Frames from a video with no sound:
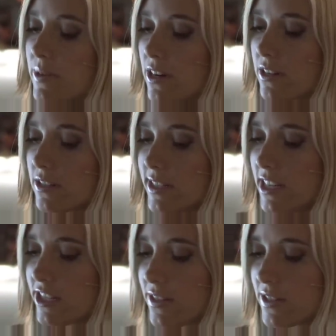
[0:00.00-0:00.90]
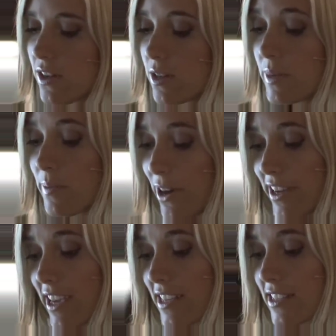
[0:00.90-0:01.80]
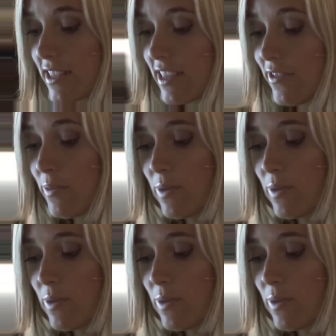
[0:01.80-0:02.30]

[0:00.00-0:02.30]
Journal's got an exclusive interview with